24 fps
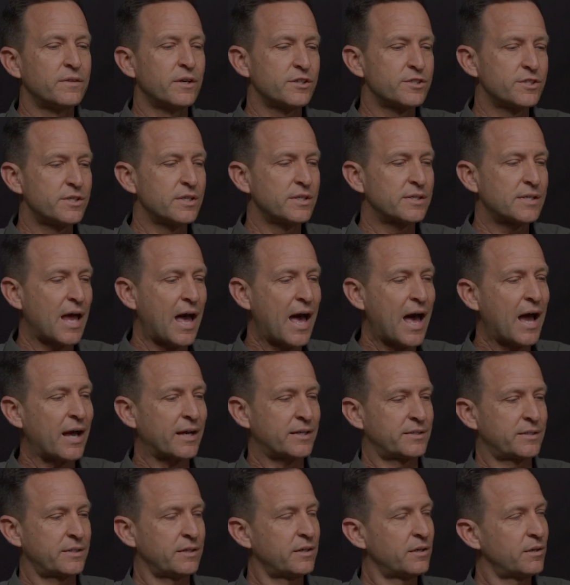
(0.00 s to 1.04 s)
there's this
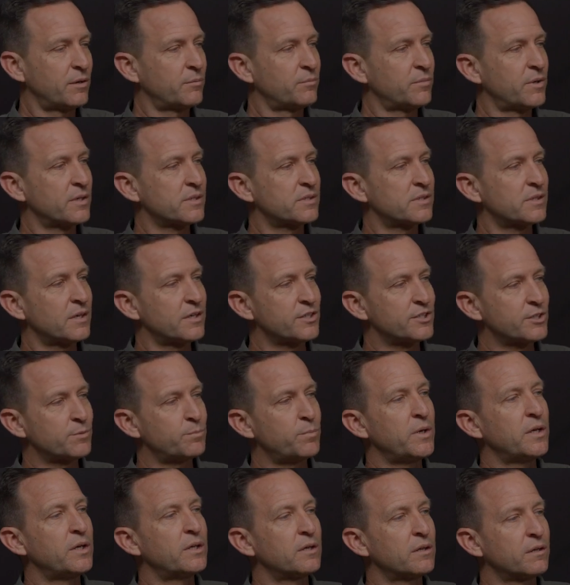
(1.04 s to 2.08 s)
axiom that says
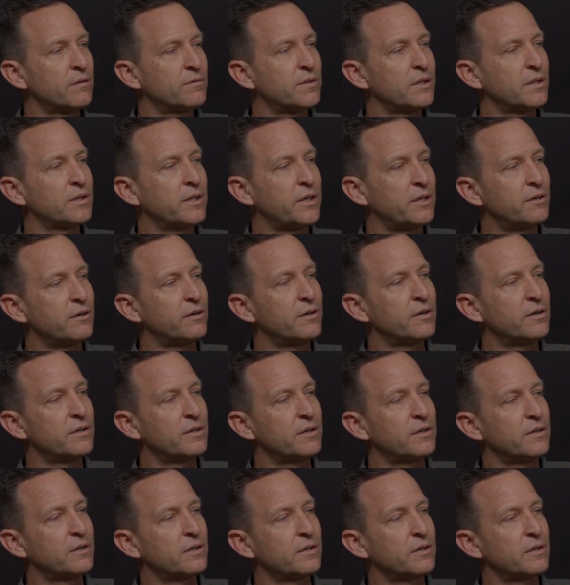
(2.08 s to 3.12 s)
speed of the
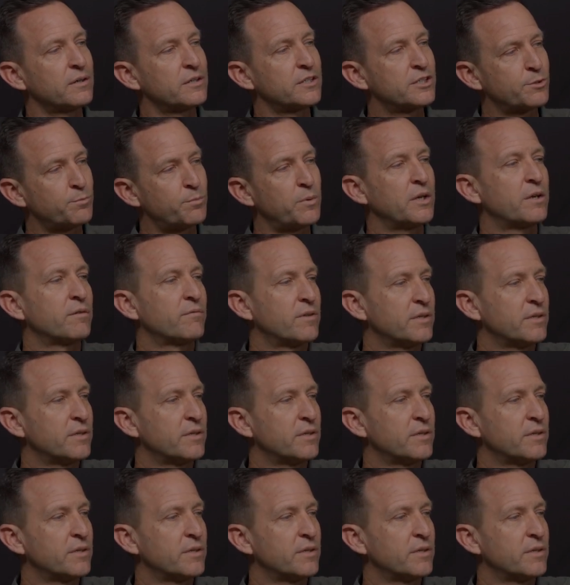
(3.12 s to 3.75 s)
leader, speed